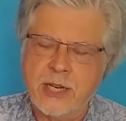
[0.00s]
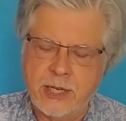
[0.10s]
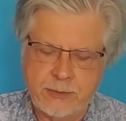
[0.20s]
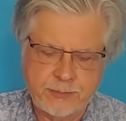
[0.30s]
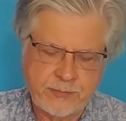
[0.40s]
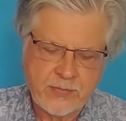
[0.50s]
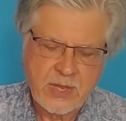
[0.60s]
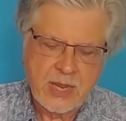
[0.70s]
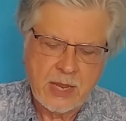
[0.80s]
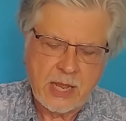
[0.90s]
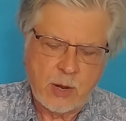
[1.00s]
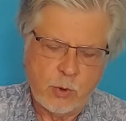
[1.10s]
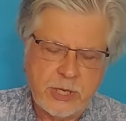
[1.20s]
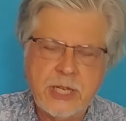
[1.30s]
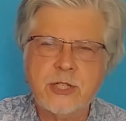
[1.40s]
it. And
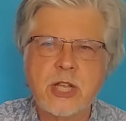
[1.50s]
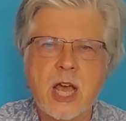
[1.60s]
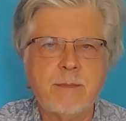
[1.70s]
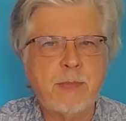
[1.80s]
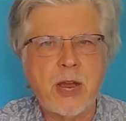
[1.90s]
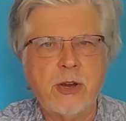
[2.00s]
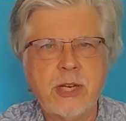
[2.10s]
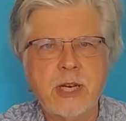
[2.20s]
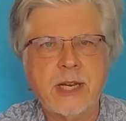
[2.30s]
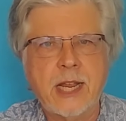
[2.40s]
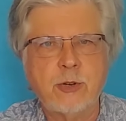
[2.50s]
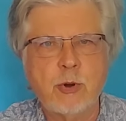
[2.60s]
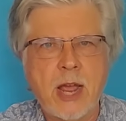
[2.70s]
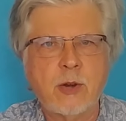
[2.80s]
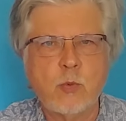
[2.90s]
when these got buried and had
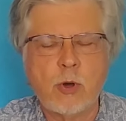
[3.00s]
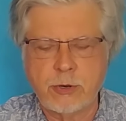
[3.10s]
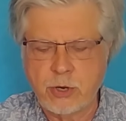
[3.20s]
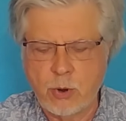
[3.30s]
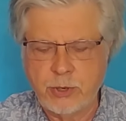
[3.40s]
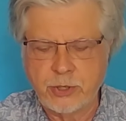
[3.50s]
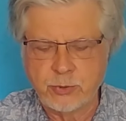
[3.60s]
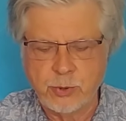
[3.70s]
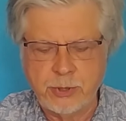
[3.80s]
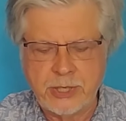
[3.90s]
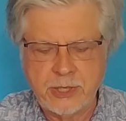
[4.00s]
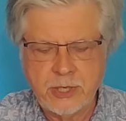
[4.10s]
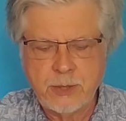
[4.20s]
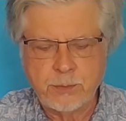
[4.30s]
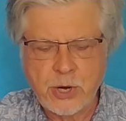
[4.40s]
groundwater going through it,
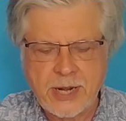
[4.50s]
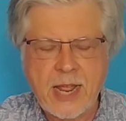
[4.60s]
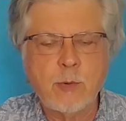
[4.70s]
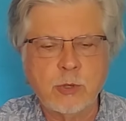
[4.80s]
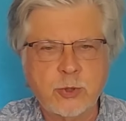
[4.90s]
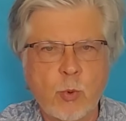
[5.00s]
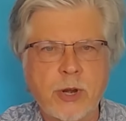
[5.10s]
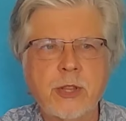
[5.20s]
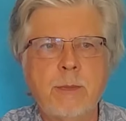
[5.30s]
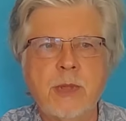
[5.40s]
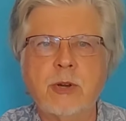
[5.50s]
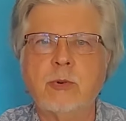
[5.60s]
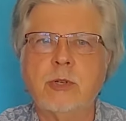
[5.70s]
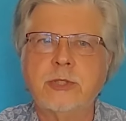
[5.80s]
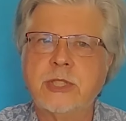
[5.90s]
prehnite was one of the
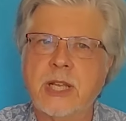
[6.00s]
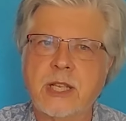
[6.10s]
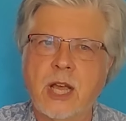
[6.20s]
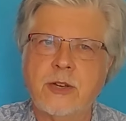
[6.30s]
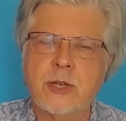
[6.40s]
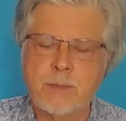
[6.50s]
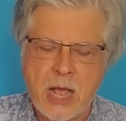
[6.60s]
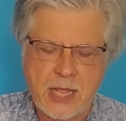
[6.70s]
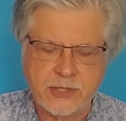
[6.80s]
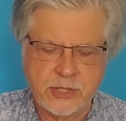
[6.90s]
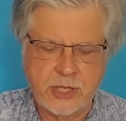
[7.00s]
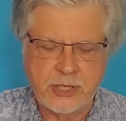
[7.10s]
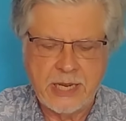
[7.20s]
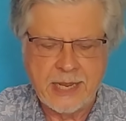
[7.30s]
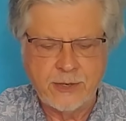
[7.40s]
minerals that got deposited
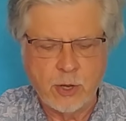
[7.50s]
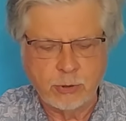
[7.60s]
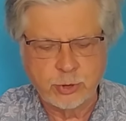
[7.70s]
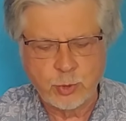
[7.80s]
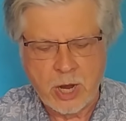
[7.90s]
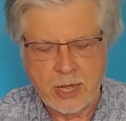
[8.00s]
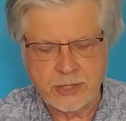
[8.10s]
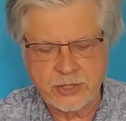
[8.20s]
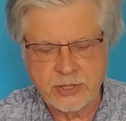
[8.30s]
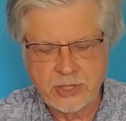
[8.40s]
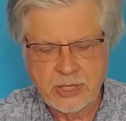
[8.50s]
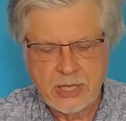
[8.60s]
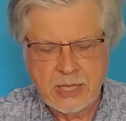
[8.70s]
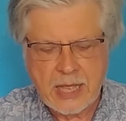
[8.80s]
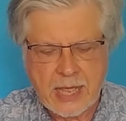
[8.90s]
in those rocks.
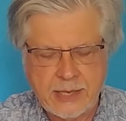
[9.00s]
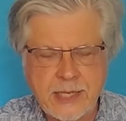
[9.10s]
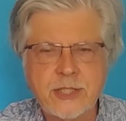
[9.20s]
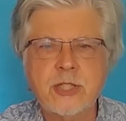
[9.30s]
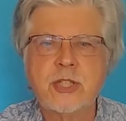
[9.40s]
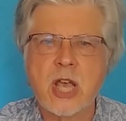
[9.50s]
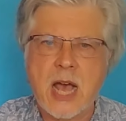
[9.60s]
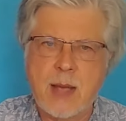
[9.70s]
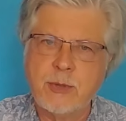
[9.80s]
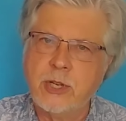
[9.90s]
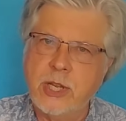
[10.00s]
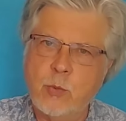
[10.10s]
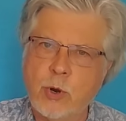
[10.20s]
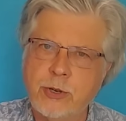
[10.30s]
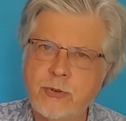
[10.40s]
And this is commonly
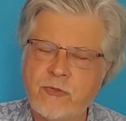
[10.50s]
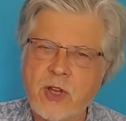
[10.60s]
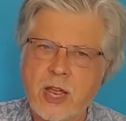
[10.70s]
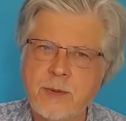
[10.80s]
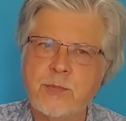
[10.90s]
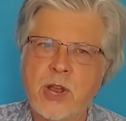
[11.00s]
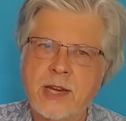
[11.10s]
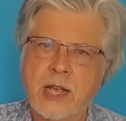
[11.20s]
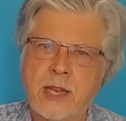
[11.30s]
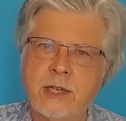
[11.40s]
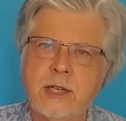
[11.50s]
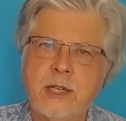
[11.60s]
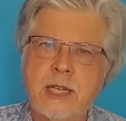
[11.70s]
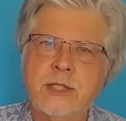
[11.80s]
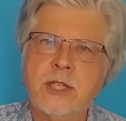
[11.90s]
where you find prehnite,
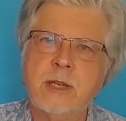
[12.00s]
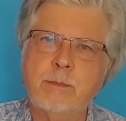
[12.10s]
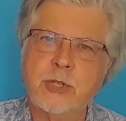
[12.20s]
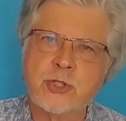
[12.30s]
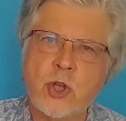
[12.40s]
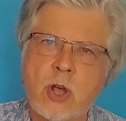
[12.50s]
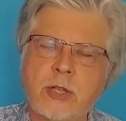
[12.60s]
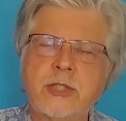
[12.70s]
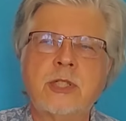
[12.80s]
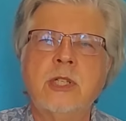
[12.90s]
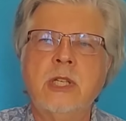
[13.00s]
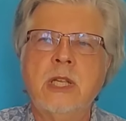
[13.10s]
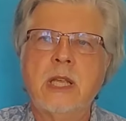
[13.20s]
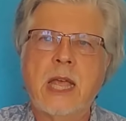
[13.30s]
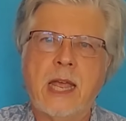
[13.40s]
is in basalts
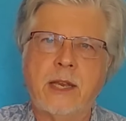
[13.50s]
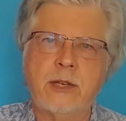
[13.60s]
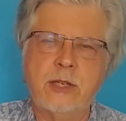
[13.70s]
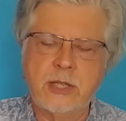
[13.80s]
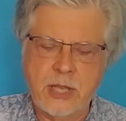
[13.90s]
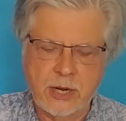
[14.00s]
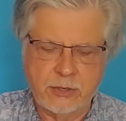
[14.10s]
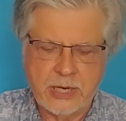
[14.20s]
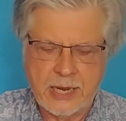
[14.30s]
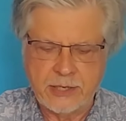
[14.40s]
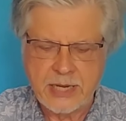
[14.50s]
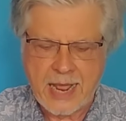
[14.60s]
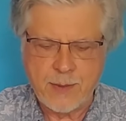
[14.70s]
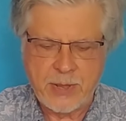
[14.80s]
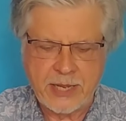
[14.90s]
and
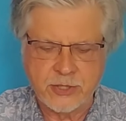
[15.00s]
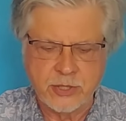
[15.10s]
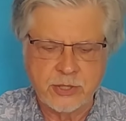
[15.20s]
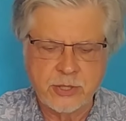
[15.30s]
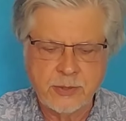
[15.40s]
diabases.